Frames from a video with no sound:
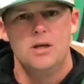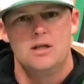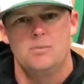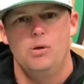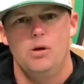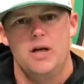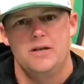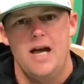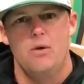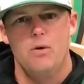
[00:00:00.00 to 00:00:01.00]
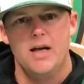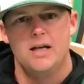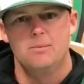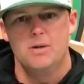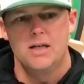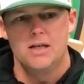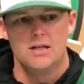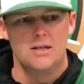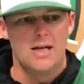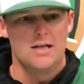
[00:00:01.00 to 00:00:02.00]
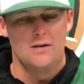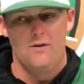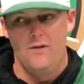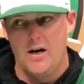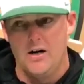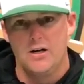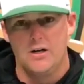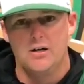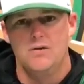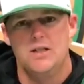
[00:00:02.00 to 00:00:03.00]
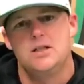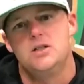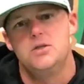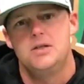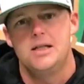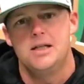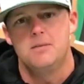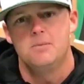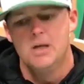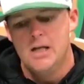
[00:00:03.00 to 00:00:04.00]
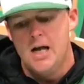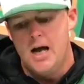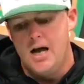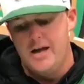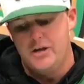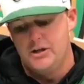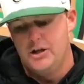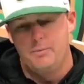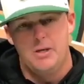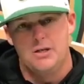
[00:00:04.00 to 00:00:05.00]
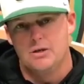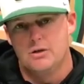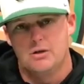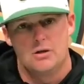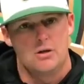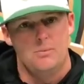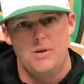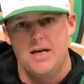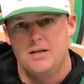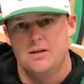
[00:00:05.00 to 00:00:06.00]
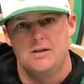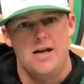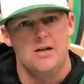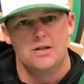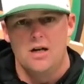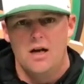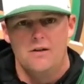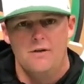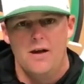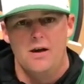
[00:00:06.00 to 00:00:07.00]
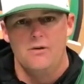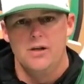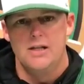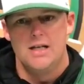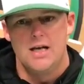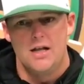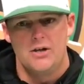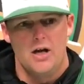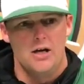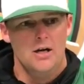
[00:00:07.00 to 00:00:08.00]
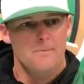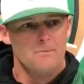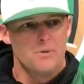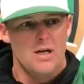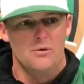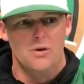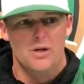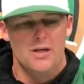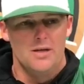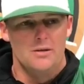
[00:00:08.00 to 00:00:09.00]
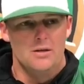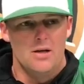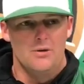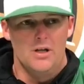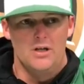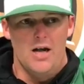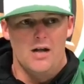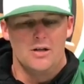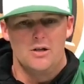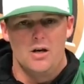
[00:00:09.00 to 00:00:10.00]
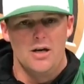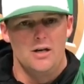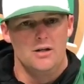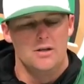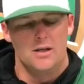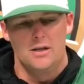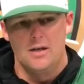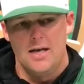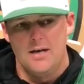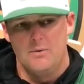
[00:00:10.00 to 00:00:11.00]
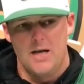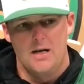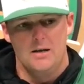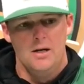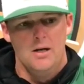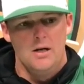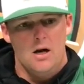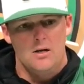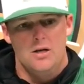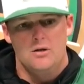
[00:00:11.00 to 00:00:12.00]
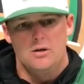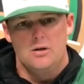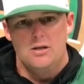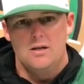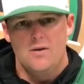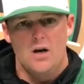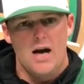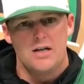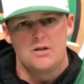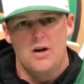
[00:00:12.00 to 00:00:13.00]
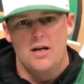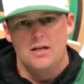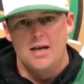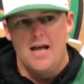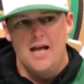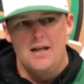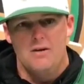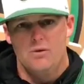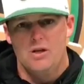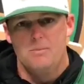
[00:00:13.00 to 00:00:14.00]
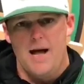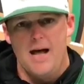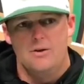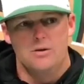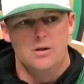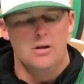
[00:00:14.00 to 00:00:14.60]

to pull out that win, because that is a very good VCU team. I thought their pitchers competed their tails off. I really did. I thought they really challenged our hitters, and we had to give our guys credit. They really battled.